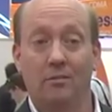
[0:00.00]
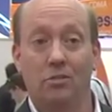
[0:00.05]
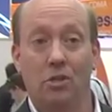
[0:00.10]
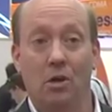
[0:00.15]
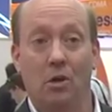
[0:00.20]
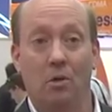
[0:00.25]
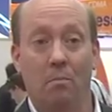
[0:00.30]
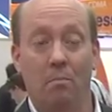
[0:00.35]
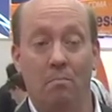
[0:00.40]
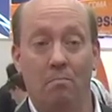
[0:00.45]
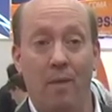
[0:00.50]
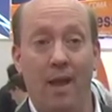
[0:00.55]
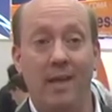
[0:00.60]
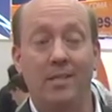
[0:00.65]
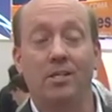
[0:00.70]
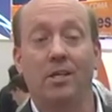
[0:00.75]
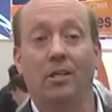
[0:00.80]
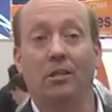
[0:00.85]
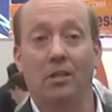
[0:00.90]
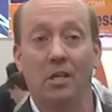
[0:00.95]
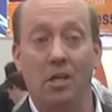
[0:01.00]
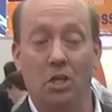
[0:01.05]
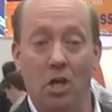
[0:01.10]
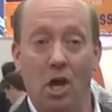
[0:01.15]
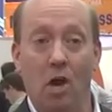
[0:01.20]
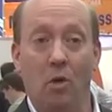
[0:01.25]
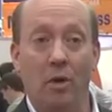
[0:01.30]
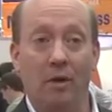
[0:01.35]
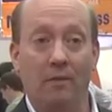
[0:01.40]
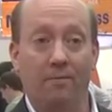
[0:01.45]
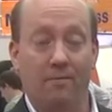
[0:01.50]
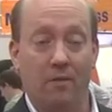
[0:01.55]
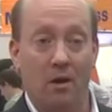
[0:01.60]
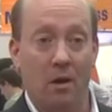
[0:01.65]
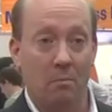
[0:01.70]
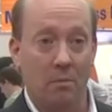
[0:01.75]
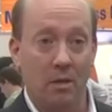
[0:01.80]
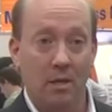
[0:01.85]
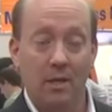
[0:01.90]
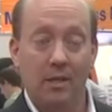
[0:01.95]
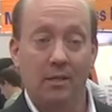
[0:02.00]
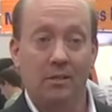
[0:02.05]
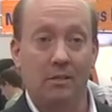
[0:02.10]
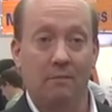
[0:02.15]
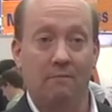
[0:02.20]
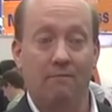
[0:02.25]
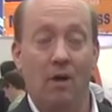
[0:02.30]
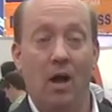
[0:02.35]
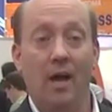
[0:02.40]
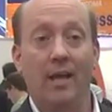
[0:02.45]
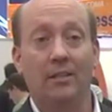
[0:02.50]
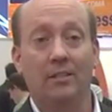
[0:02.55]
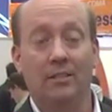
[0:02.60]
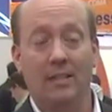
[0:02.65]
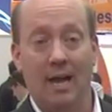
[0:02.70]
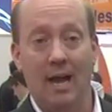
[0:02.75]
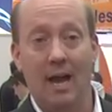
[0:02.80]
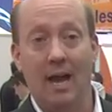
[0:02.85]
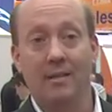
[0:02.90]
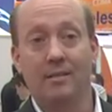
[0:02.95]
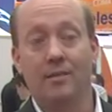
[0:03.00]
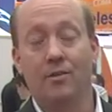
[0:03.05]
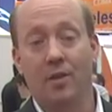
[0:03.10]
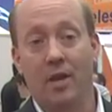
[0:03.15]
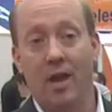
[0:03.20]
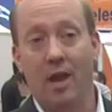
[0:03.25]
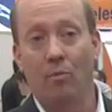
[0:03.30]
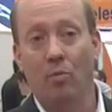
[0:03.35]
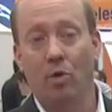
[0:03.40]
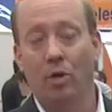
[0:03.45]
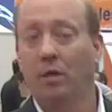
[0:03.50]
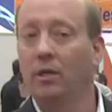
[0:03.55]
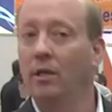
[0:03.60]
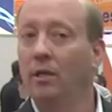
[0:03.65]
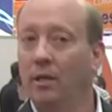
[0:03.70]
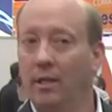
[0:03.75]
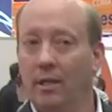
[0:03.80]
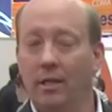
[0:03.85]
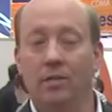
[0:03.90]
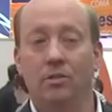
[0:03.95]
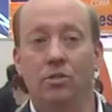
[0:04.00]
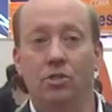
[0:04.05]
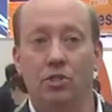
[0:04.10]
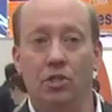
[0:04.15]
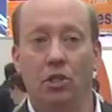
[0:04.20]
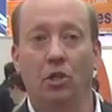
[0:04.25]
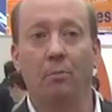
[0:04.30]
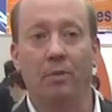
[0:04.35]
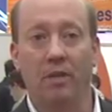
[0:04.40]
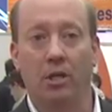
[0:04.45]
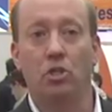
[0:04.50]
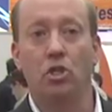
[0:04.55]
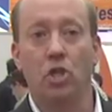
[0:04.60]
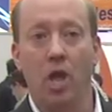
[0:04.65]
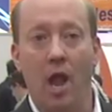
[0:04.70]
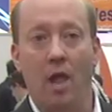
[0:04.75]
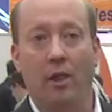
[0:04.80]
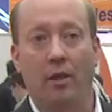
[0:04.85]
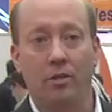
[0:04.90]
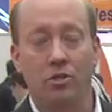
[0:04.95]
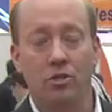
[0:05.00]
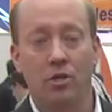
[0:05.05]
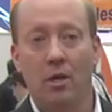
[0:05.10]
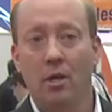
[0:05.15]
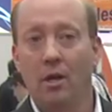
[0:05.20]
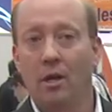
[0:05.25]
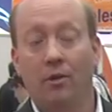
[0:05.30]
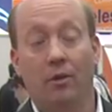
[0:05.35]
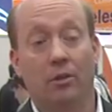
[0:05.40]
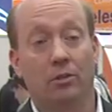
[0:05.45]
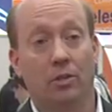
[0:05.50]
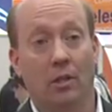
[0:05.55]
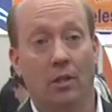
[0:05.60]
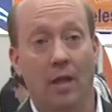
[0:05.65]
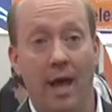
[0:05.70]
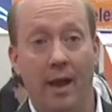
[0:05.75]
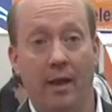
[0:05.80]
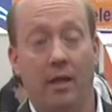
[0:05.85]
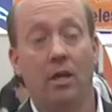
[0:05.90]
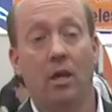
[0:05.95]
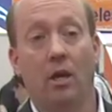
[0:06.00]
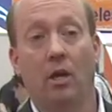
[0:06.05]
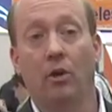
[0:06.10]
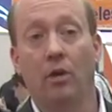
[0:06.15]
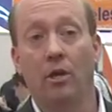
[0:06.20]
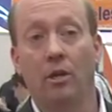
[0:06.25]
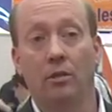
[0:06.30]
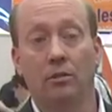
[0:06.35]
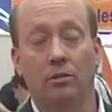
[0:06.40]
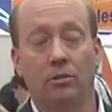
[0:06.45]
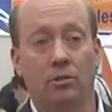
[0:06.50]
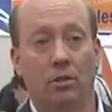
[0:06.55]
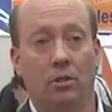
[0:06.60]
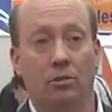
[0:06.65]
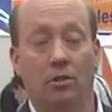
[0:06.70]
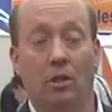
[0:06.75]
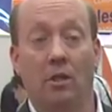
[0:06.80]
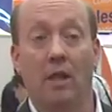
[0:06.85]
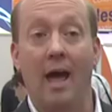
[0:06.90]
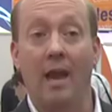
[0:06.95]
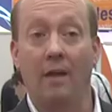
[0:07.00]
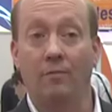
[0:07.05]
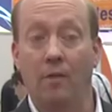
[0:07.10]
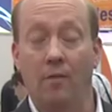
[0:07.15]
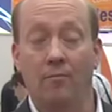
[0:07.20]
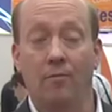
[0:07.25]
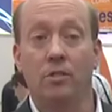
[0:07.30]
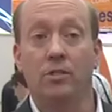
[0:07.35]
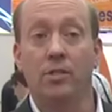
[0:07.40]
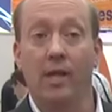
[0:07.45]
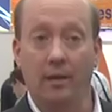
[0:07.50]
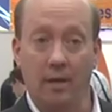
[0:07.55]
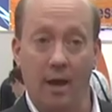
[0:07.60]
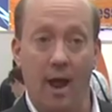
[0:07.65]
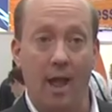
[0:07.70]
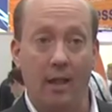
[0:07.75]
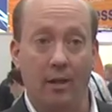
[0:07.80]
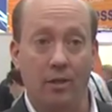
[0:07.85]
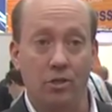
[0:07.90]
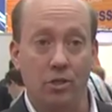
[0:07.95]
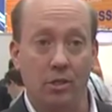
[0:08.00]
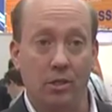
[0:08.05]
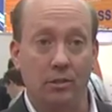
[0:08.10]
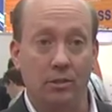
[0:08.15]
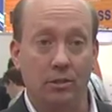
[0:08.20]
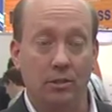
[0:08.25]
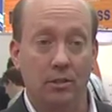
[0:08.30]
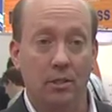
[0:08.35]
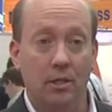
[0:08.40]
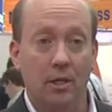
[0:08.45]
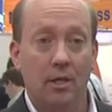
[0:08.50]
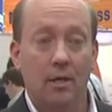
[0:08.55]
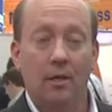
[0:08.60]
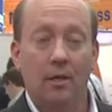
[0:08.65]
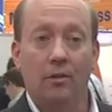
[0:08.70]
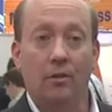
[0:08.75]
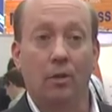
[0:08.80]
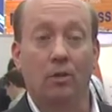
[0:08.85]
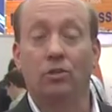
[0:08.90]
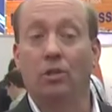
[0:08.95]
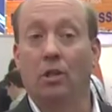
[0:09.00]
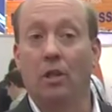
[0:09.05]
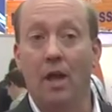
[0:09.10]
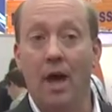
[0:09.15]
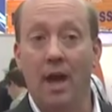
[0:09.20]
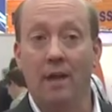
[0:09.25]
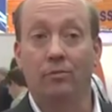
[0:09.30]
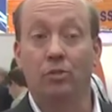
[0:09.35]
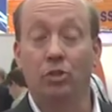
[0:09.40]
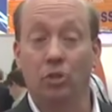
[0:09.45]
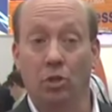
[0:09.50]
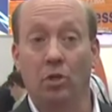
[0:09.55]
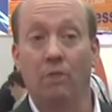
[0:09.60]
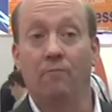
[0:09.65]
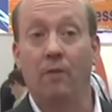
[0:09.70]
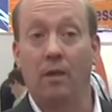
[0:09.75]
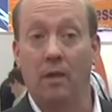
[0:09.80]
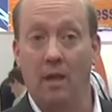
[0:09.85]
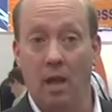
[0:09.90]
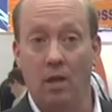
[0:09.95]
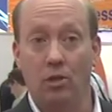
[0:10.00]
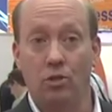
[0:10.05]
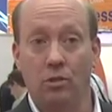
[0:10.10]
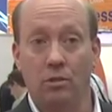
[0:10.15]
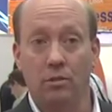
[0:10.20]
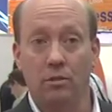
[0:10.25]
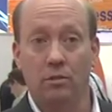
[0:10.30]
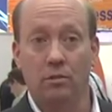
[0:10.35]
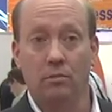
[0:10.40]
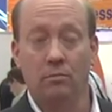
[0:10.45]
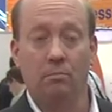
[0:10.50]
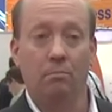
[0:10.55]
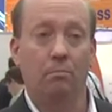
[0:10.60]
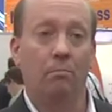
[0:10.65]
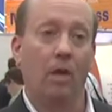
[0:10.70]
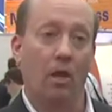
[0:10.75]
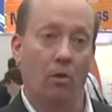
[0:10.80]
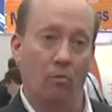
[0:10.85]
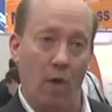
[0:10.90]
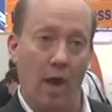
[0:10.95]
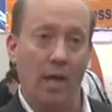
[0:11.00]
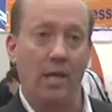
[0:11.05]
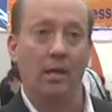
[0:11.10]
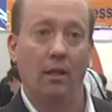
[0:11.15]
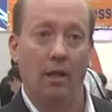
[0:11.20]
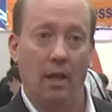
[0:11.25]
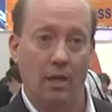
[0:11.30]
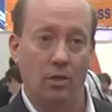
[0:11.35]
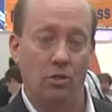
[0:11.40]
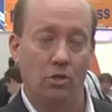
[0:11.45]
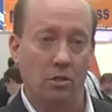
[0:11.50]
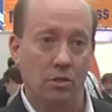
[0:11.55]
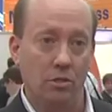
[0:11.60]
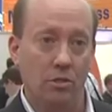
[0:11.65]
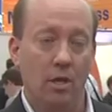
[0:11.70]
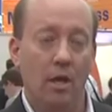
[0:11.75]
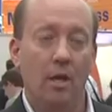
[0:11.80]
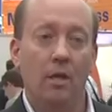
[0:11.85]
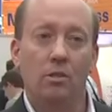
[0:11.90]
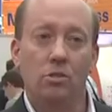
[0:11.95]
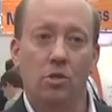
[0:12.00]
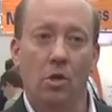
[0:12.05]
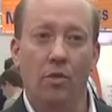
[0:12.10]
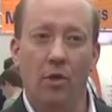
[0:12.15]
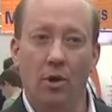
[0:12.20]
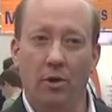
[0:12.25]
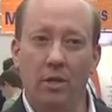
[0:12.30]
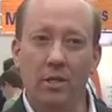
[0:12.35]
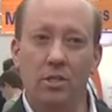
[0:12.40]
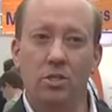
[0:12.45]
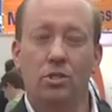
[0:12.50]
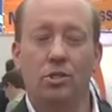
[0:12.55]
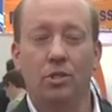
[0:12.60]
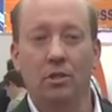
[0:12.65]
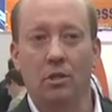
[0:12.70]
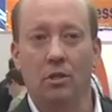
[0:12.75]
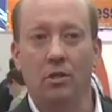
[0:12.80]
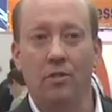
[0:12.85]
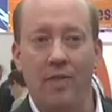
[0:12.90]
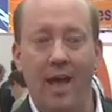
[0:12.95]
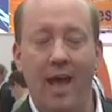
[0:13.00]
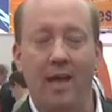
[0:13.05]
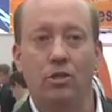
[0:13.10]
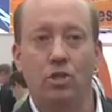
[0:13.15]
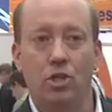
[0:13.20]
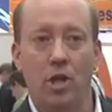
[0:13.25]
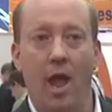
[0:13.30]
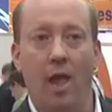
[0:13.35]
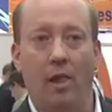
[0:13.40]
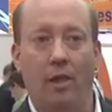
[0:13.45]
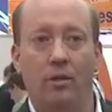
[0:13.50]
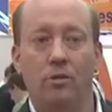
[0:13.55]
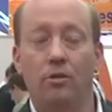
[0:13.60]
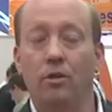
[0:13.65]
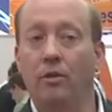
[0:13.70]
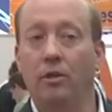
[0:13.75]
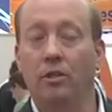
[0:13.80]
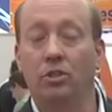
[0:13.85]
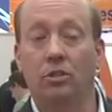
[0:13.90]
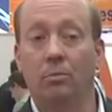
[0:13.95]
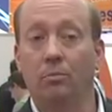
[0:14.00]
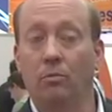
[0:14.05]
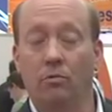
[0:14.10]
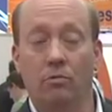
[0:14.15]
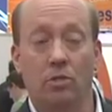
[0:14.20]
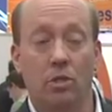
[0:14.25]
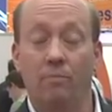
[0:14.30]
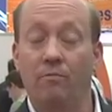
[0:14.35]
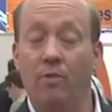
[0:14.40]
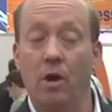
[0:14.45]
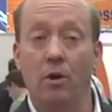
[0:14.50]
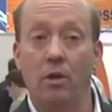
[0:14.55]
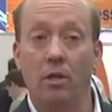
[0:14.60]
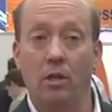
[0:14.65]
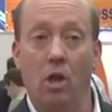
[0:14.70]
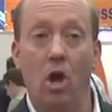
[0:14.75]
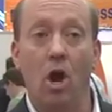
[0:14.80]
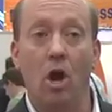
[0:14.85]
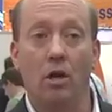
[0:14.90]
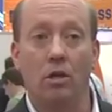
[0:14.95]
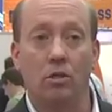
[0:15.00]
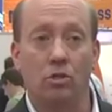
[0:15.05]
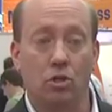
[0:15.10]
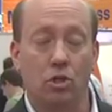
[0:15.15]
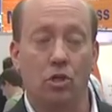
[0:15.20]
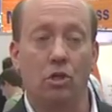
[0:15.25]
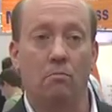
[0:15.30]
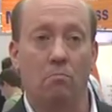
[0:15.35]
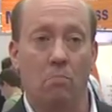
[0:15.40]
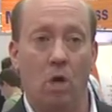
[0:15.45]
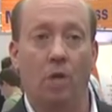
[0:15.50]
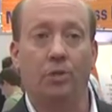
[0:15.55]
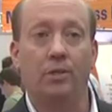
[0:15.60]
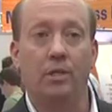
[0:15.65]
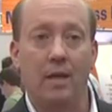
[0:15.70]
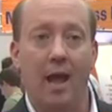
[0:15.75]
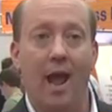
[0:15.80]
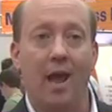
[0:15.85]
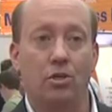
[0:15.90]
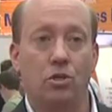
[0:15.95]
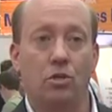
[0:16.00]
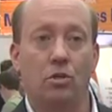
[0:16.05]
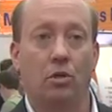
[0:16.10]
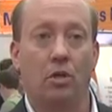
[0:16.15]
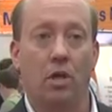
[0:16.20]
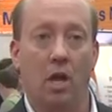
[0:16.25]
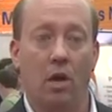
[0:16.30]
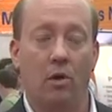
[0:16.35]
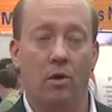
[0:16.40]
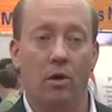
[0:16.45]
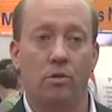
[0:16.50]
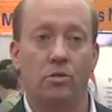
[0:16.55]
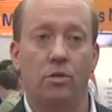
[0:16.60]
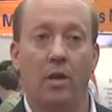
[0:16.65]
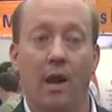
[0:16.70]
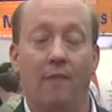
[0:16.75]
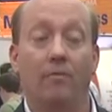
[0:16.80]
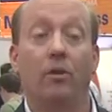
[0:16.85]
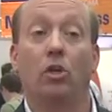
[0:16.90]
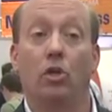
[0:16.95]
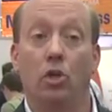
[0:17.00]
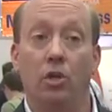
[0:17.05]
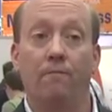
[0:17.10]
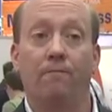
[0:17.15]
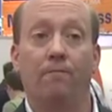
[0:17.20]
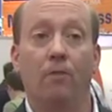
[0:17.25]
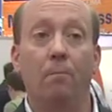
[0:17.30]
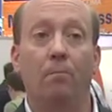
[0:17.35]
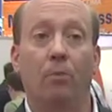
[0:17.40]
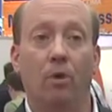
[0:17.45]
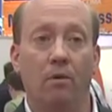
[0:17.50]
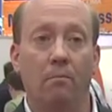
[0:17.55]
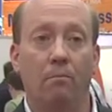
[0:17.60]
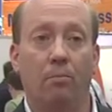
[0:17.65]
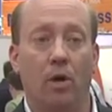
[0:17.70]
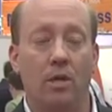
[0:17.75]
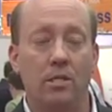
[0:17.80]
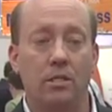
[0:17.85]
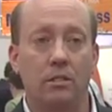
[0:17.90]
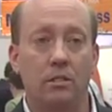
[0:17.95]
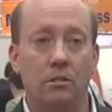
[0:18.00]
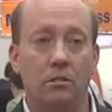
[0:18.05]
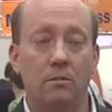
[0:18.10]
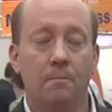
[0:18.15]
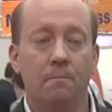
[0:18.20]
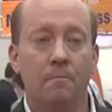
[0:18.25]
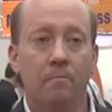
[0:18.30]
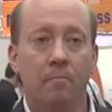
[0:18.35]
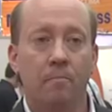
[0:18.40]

So basically going from device onto the network can still be a challenge. There's a lot of carriers, there's a lot of different technologies, there's a lot of certifications and regulations. So there is still that challenge, and there's some very large, good multinational carriers that have a good footprint and presence.